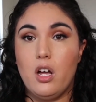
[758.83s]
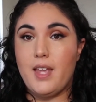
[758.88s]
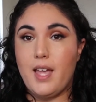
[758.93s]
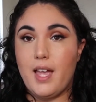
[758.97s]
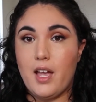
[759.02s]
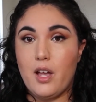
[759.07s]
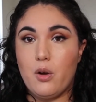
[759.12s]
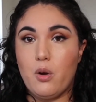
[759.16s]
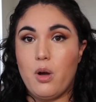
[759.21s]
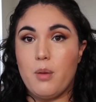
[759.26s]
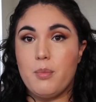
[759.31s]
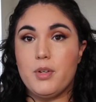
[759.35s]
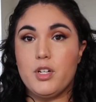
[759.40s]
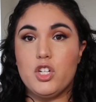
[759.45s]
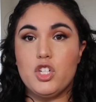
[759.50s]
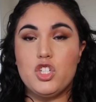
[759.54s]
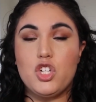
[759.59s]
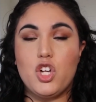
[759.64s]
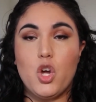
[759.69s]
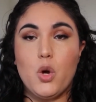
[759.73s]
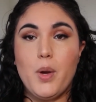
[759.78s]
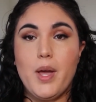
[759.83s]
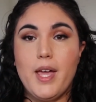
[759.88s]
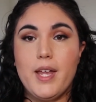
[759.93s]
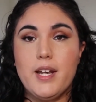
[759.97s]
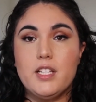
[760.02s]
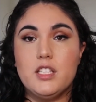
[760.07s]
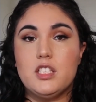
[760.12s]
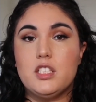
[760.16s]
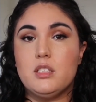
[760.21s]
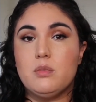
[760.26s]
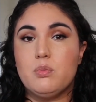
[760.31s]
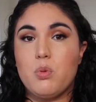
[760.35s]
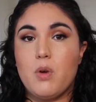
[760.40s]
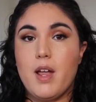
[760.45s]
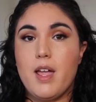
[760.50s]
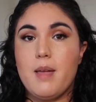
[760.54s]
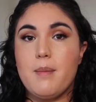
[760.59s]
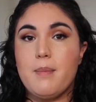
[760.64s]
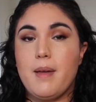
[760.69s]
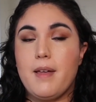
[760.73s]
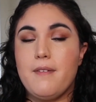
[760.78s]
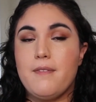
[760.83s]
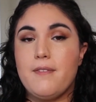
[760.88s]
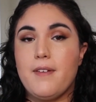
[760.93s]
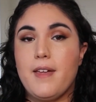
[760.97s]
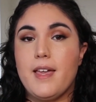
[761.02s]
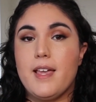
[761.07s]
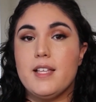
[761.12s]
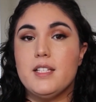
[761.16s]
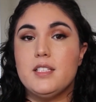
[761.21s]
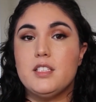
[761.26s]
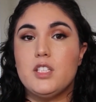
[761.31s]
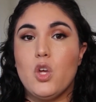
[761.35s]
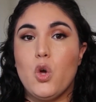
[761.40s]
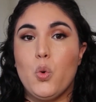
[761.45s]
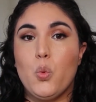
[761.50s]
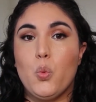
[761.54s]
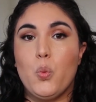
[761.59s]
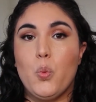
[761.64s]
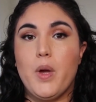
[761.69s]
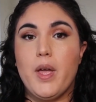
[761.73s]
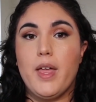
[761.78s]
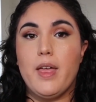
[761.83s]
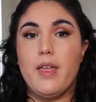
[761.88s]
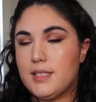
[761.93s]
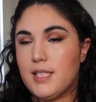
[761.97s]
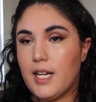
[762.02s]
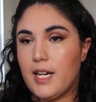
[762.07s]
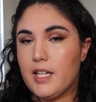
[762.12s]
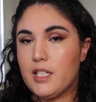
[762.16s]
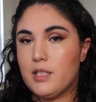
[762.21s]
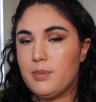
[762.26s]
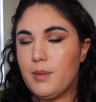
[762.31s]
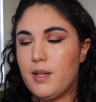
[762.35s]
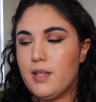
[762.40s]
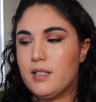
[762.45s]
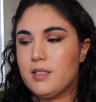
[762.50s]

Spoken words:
Now I'm gonna go ahead and spray my face with setting spray.